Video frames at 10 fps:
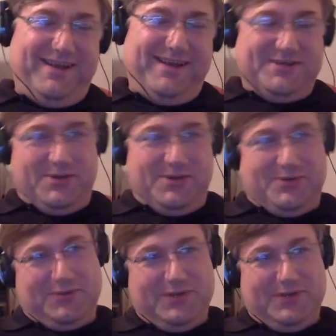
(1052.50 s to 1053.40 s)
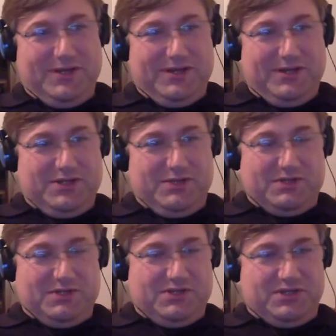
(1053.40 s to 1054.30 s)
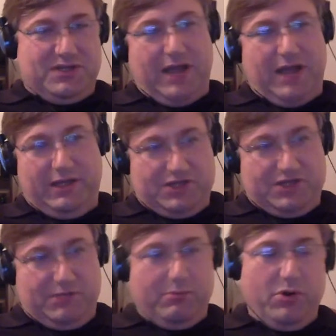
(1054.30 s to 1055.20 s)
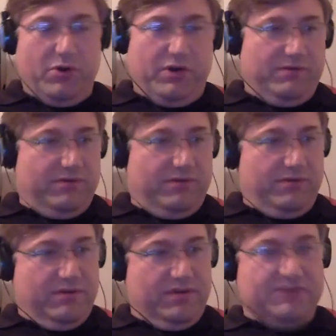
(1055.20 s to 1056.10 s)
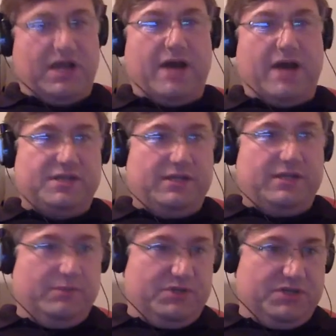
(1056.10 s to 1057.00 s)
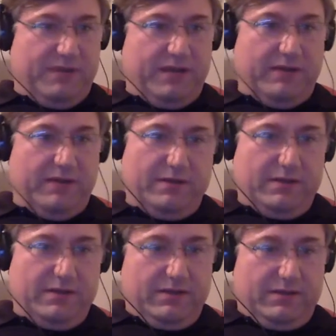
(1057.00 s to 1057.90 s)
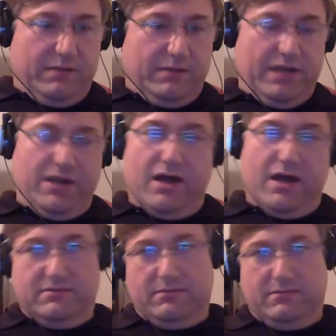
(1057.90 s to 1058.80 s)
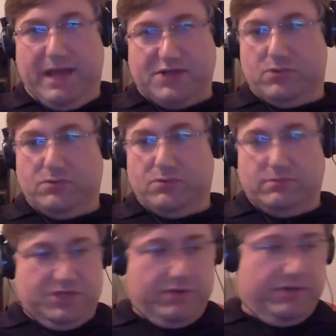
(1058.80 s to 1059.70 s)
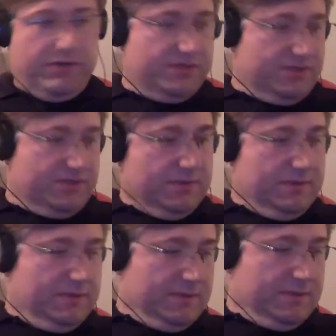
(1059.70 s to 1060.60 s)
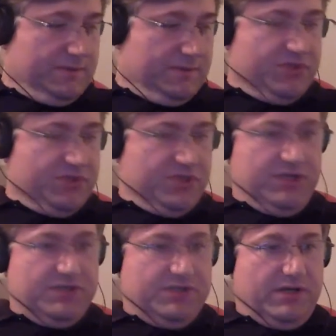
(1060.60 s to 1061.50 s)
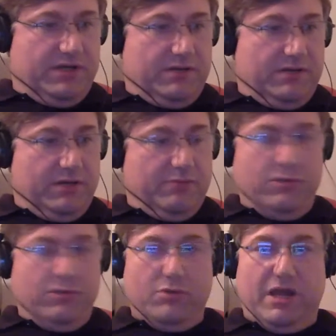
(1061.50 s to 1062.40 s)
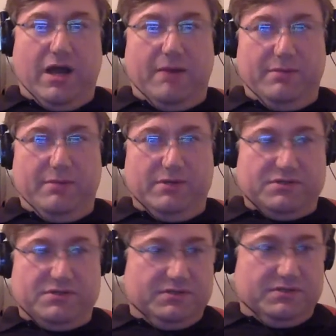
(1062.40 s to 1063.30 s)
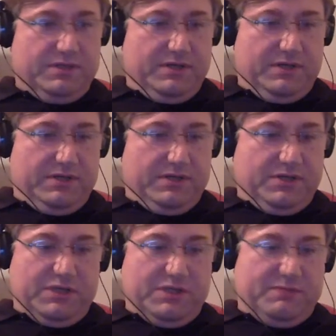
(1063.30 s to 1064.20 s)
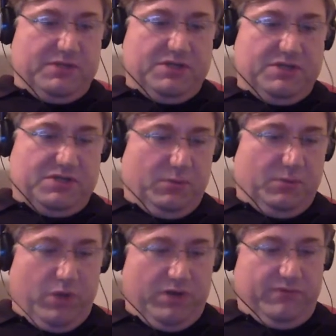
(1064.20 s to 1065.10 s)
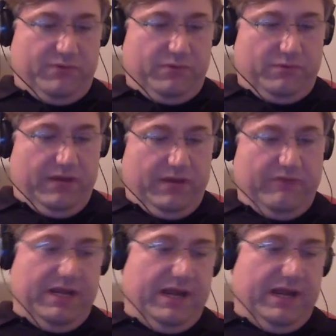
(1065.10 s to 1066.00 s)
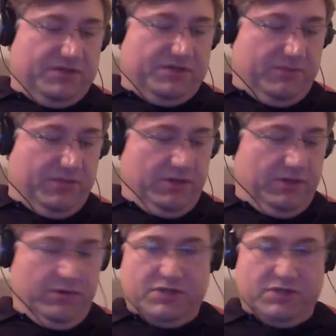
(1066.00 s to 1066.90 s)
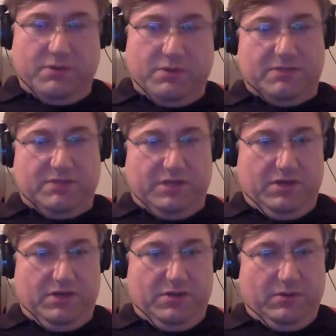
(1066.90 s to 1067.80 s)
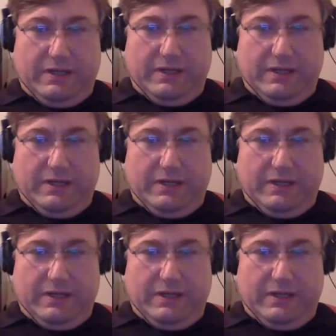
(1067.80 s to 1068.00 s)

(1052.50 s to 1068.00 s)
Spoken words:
So she promoted Thief's Odyssey, which is my non-magical series. And she's going to promote my omnibus. So it's been just a wonderful, every day there's something new. There's always something to do.